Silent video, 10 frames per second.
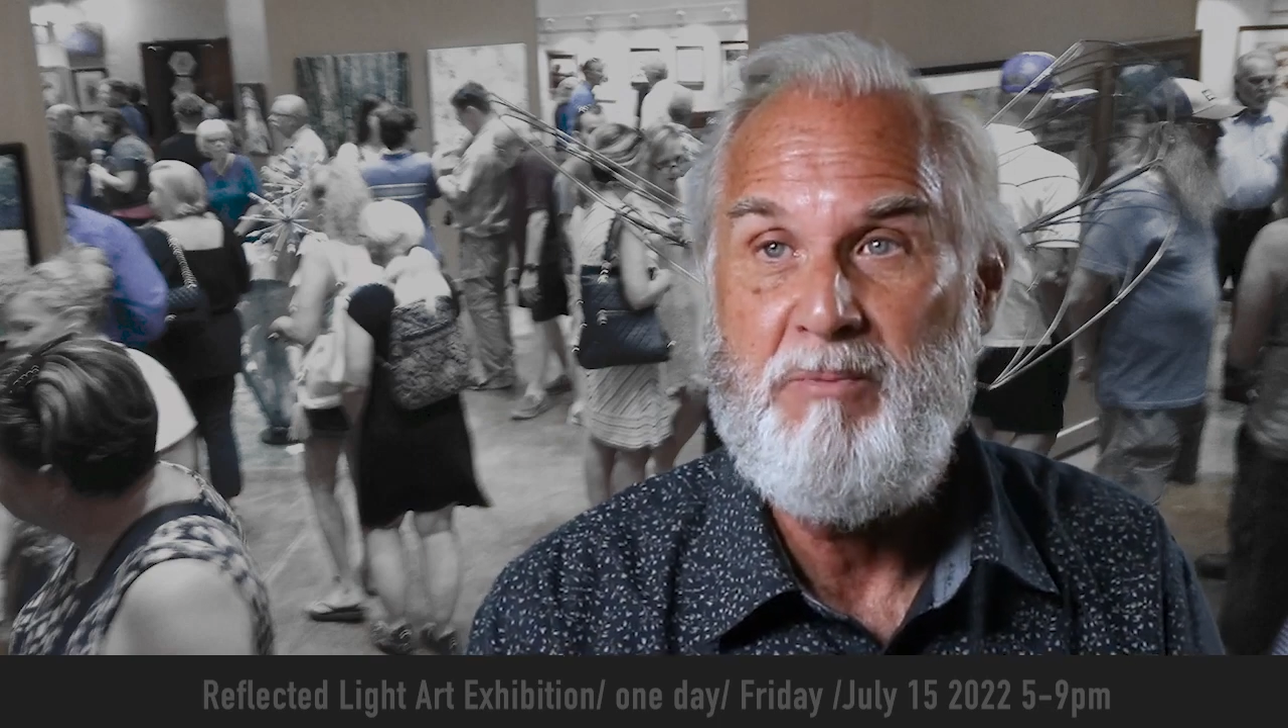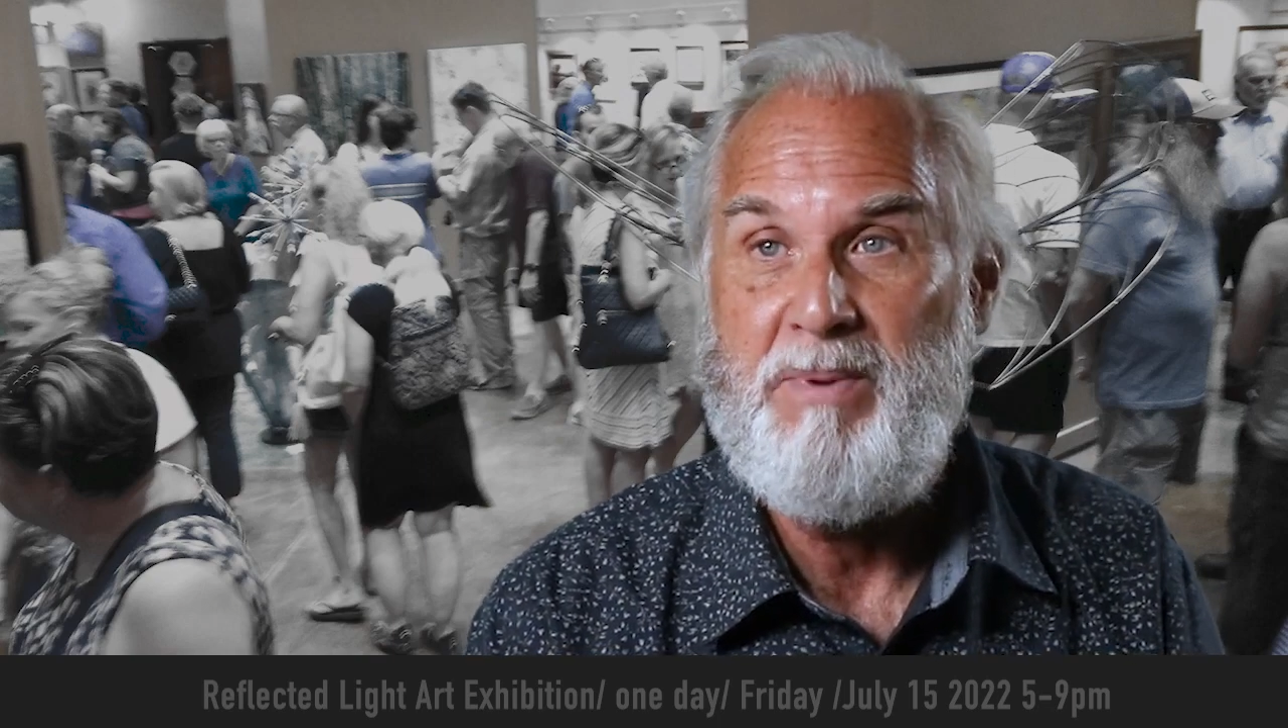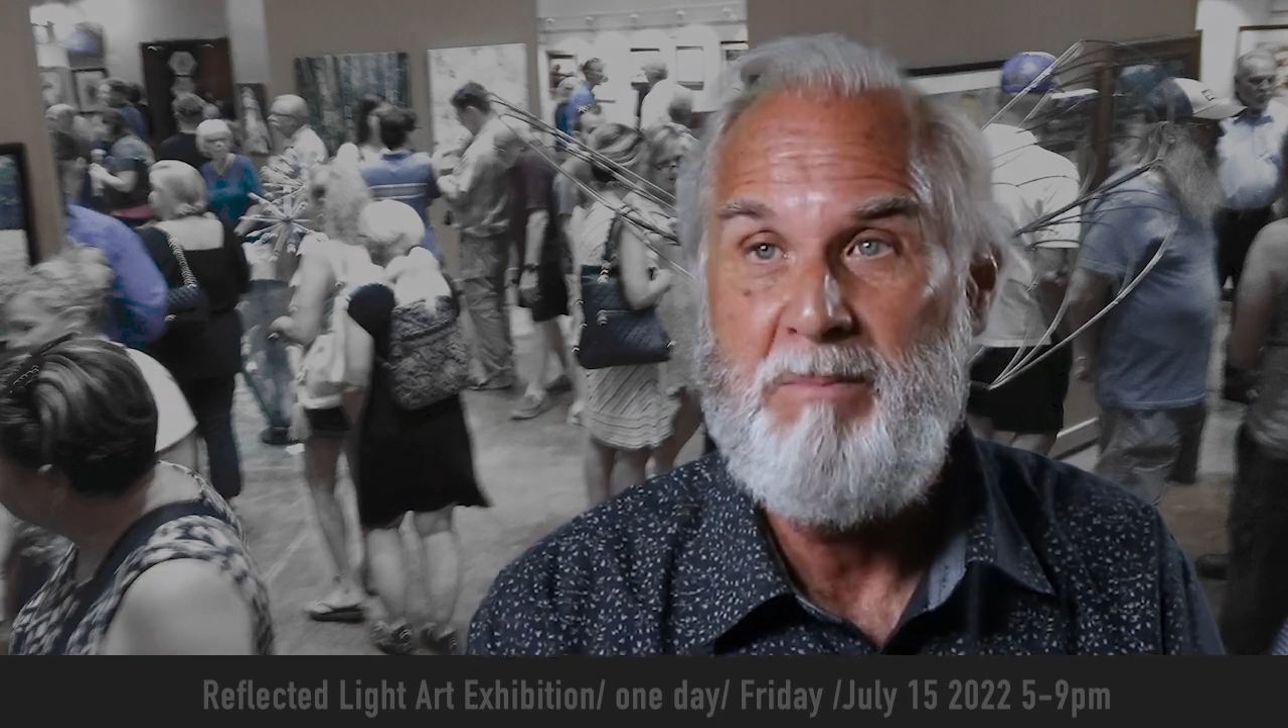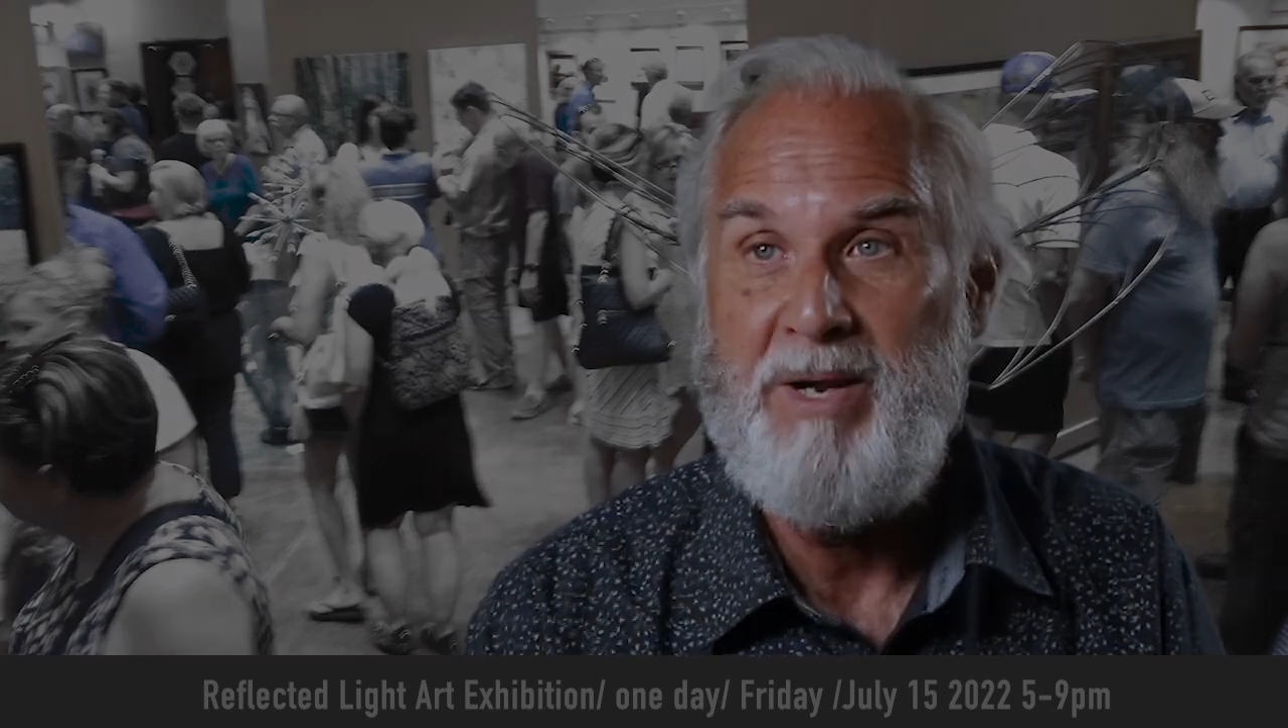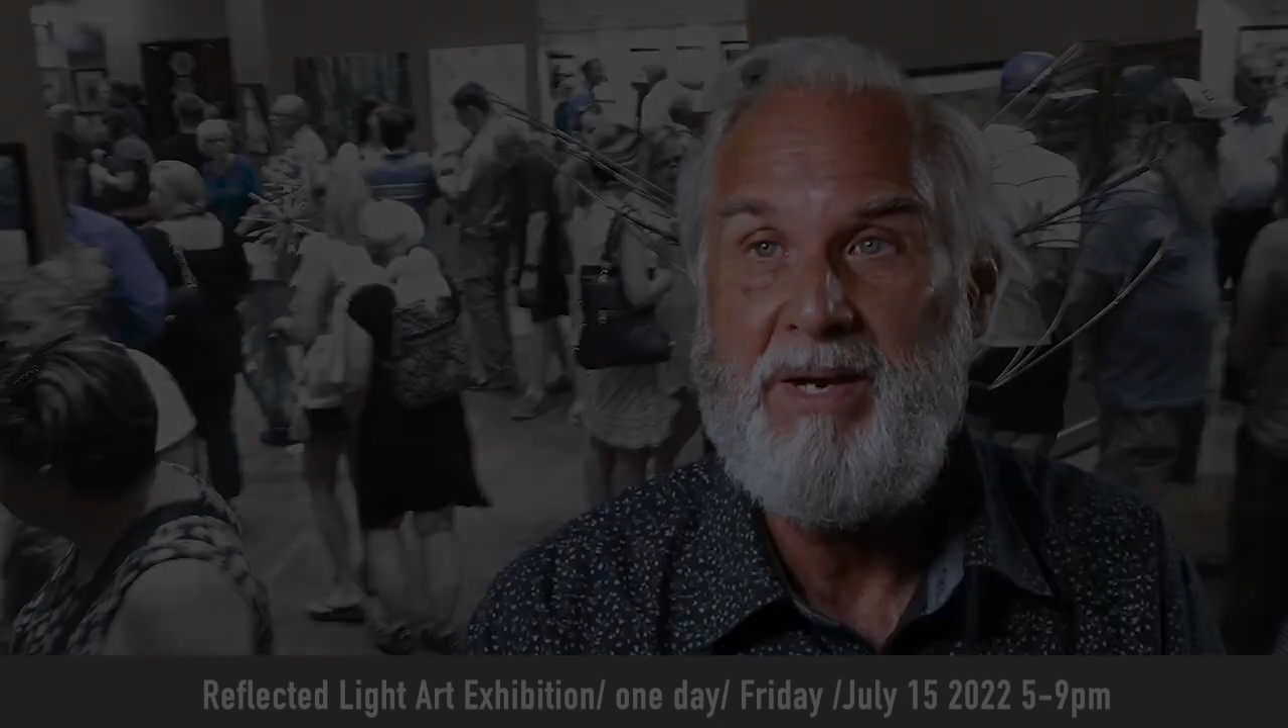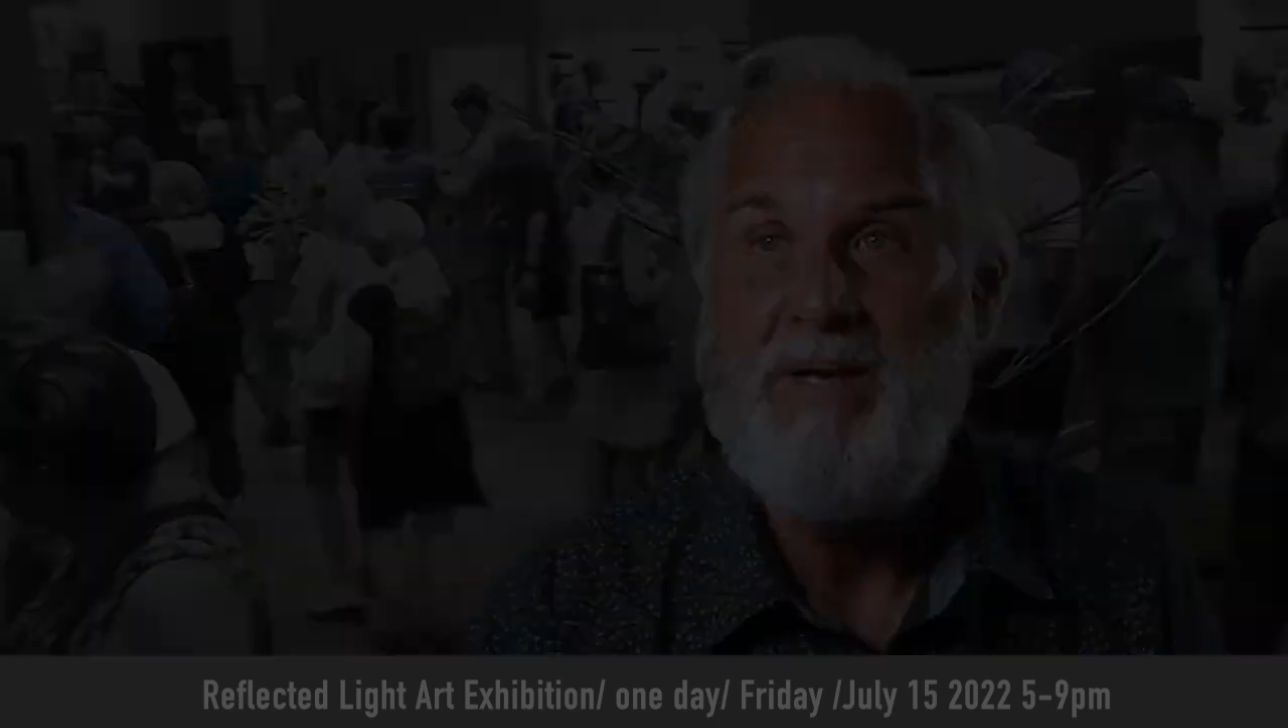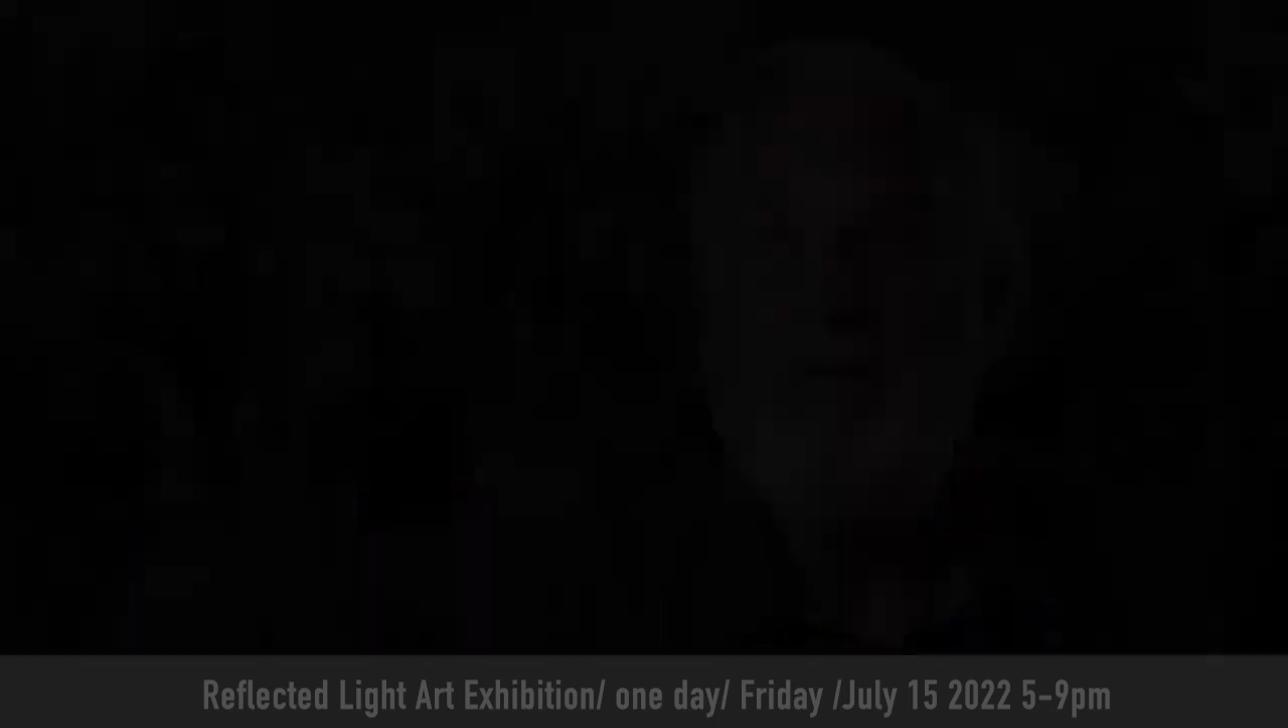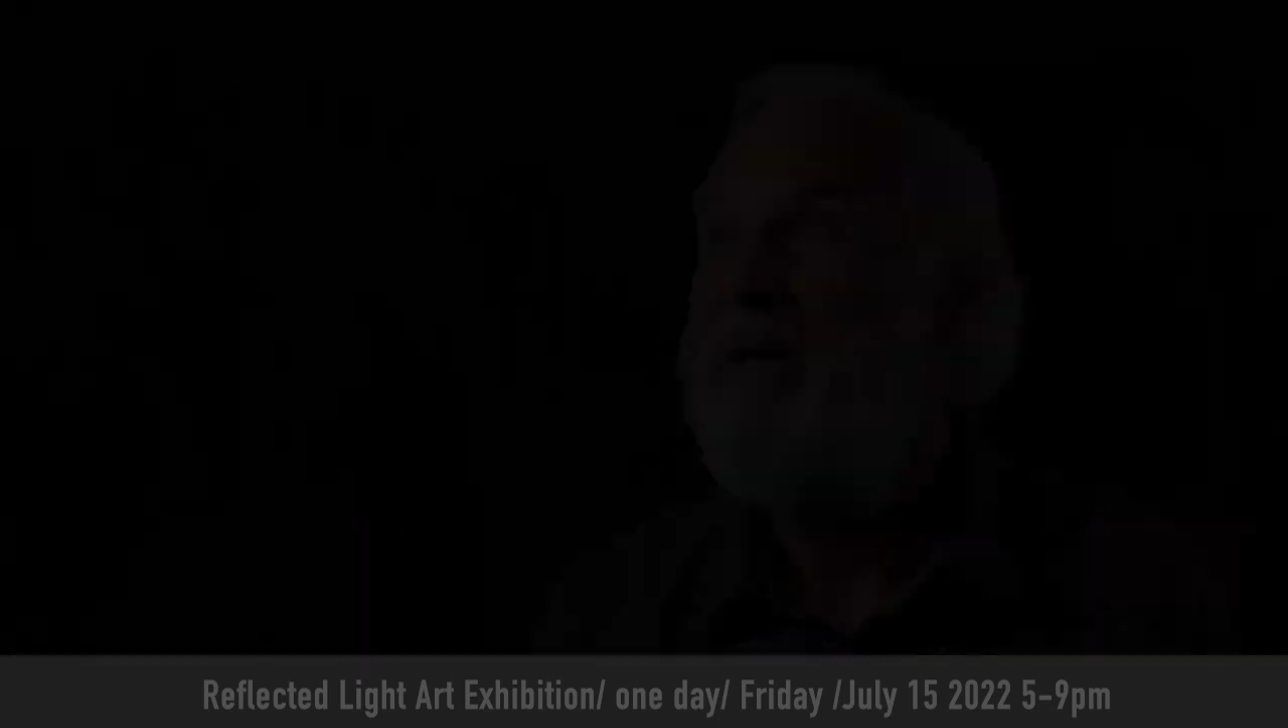public.